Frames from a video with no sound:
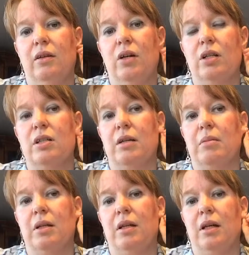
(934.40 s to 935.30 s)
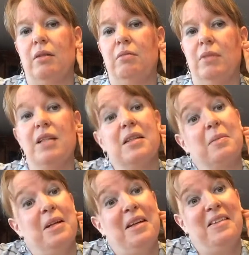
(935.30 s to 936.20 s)
Or I could talk about it now. I'll talk
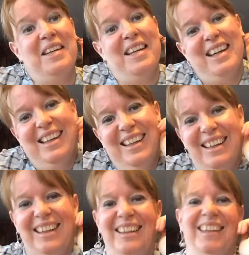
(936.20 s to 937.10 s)
about it now.